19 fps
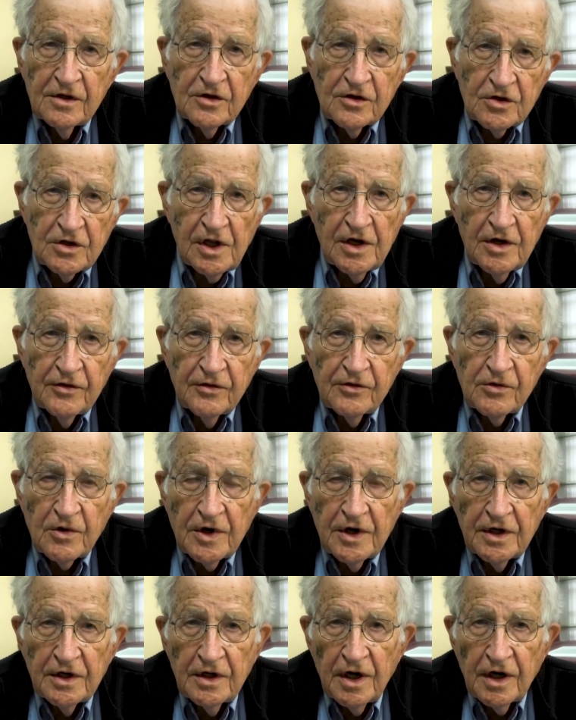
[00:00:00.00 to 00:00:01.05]
The slave
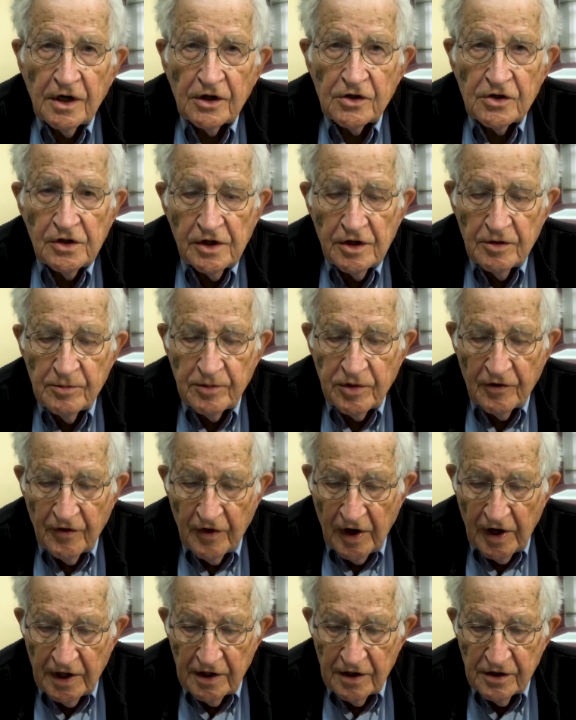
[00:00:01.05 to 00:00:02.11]
trade actually
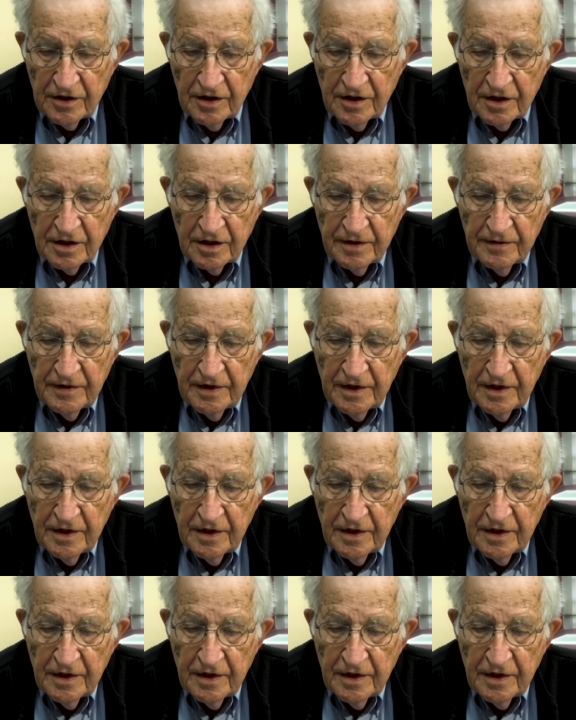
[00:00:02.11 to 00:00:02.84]
provided the